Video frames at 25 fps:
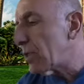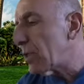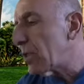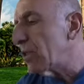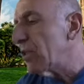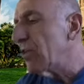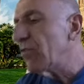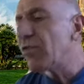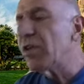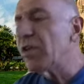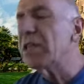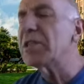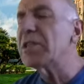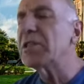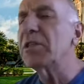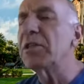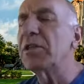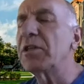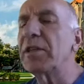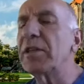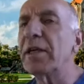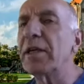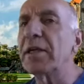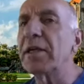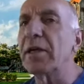university
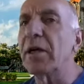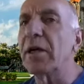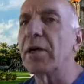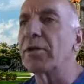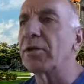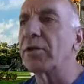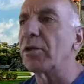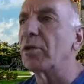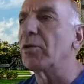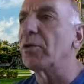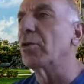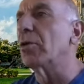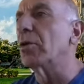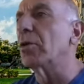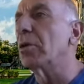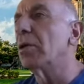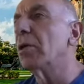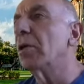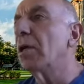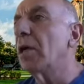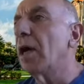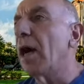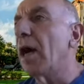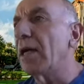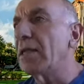there on your
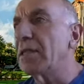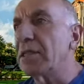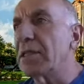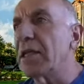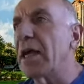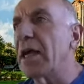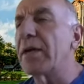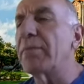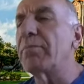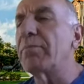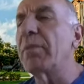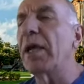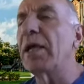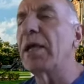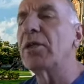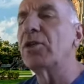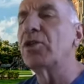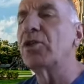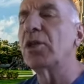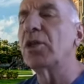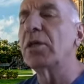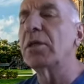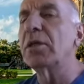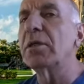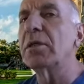assigned
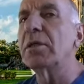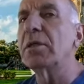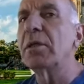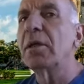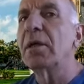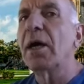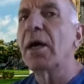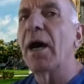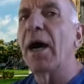major,